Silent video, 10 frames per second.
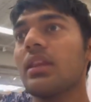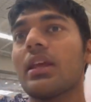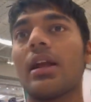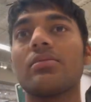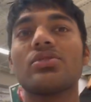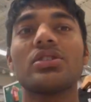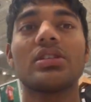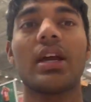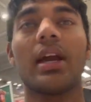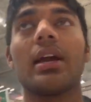I'm just
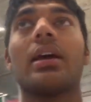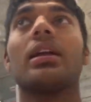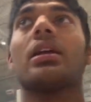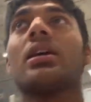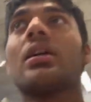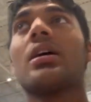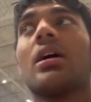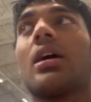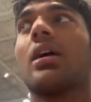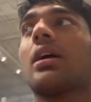here
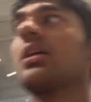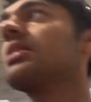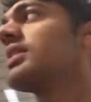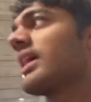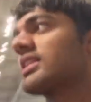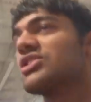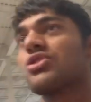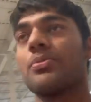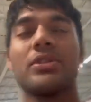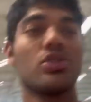in like the
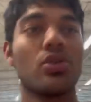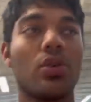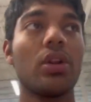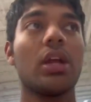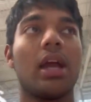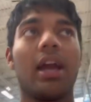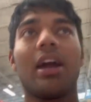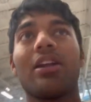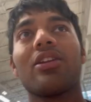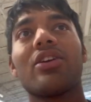superstore
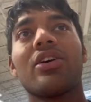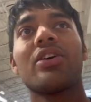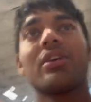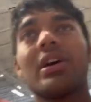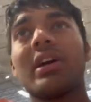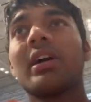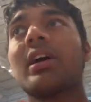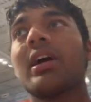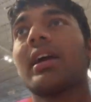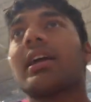and
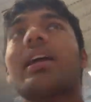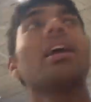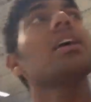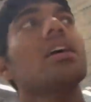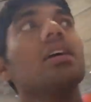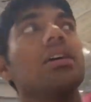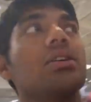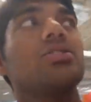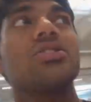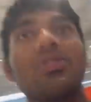yeah
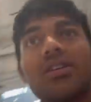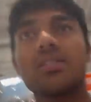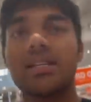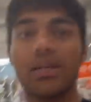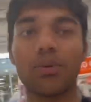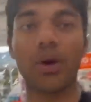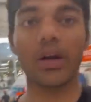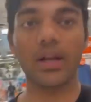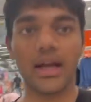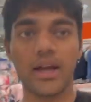just wanna see what
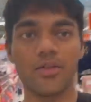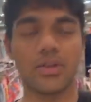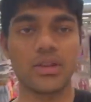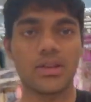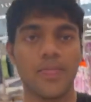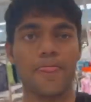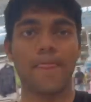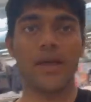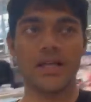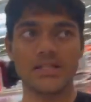every
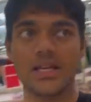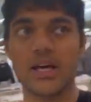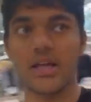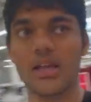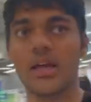is there